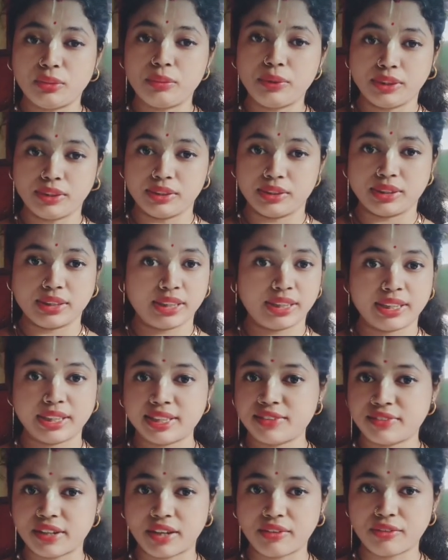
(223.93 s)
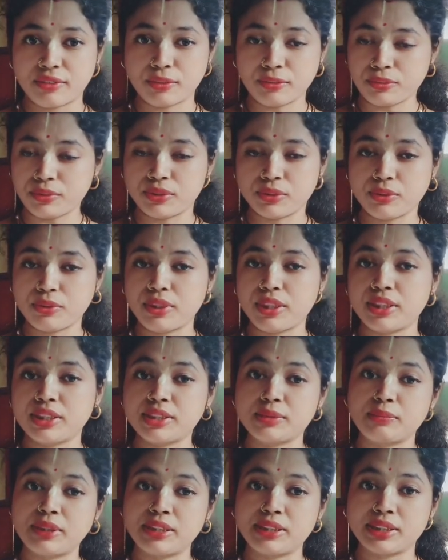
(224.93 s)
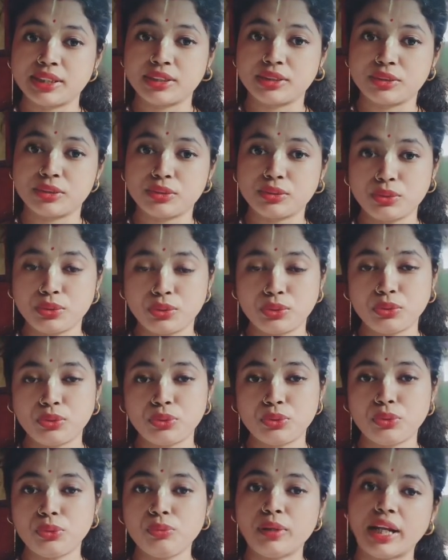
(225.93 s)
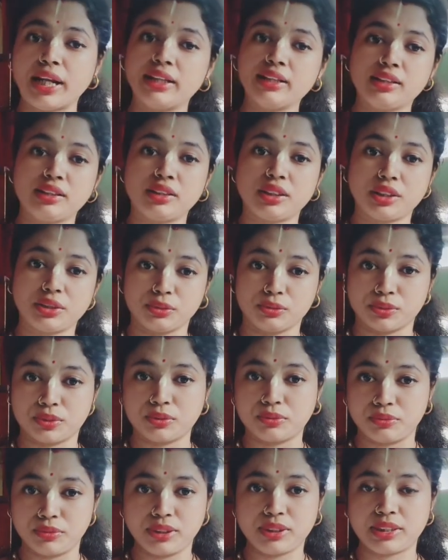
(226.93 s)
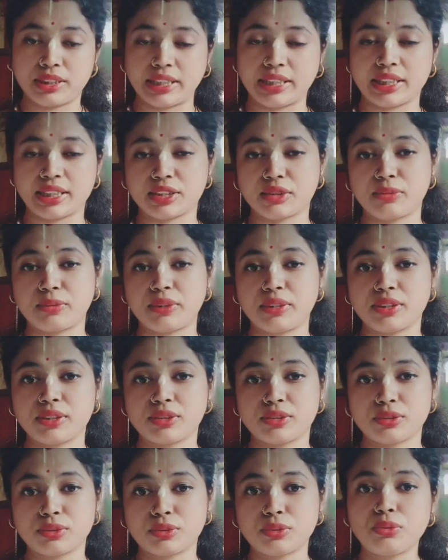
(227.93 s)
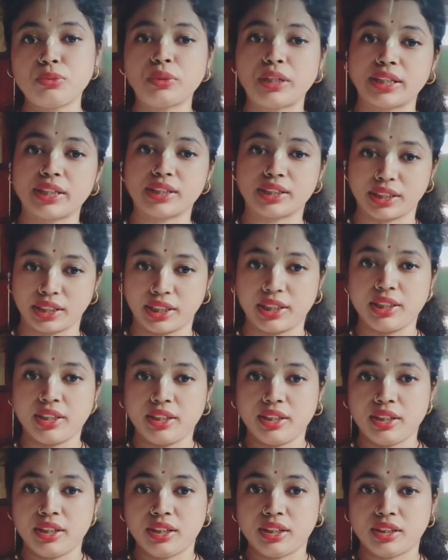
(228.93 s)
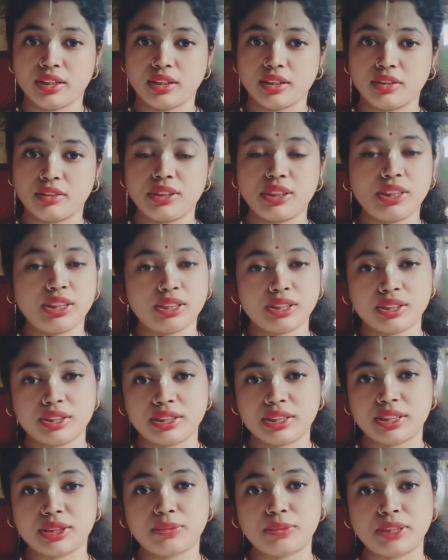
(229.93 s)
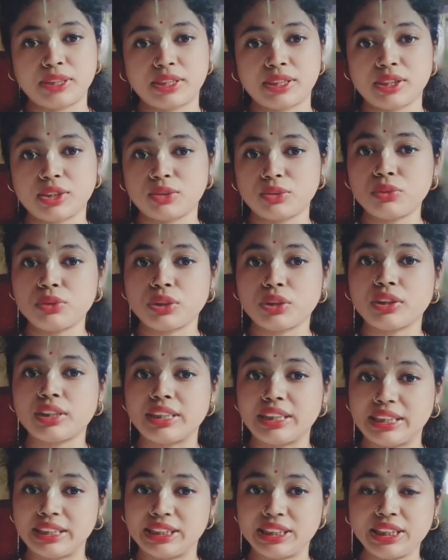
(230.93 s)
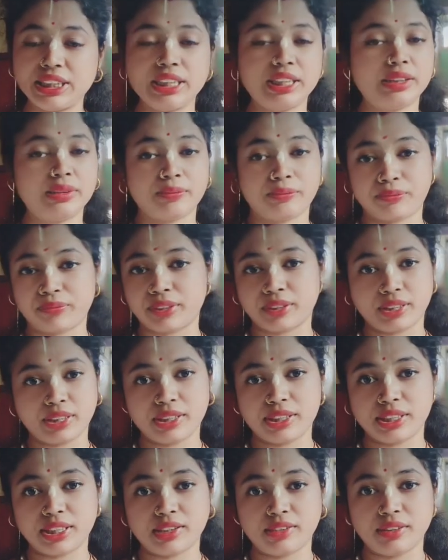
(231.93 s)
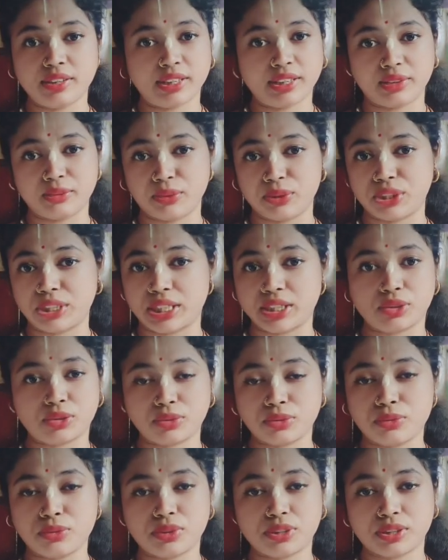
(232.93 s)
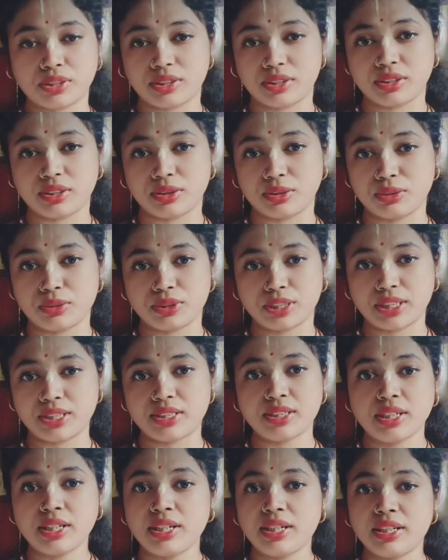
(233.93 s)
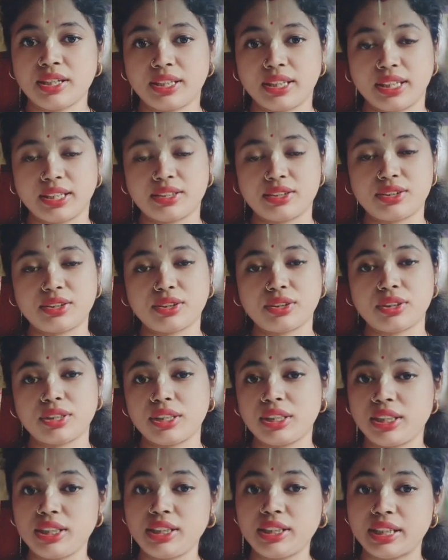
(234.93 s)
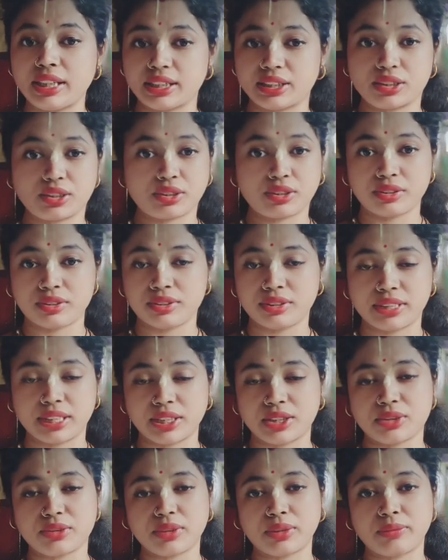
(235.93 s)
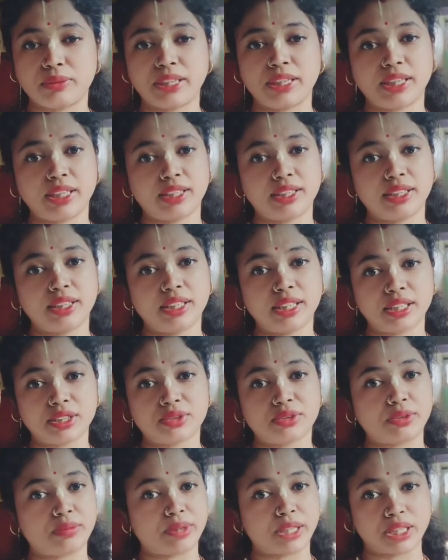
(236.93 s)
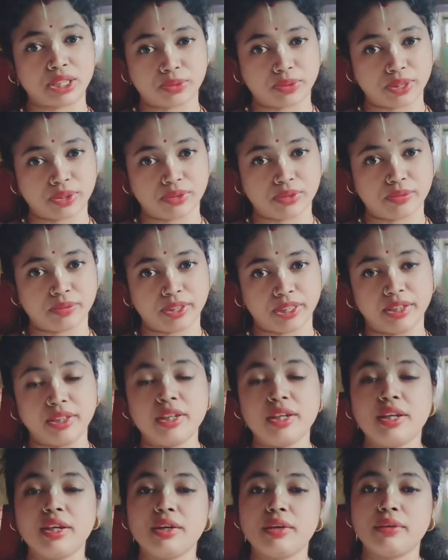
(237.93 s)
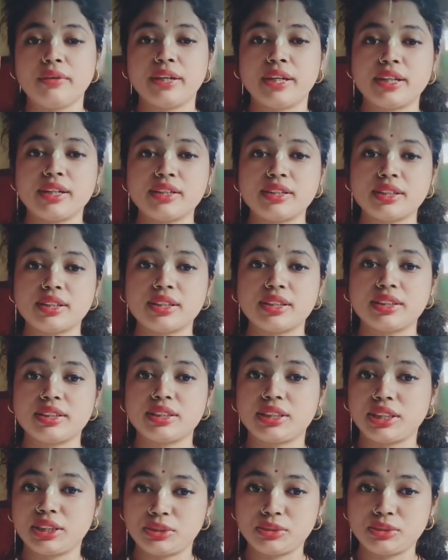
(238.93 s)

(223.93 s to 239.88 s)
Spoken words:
orbitals, it has 5 rooms, so it splits into 2 room and 3 rooms. Means like it splits into 2 and 3. It splits into your EG level, which has two sets, that is your dx z square plane and dx square minus y square plane. Whereas in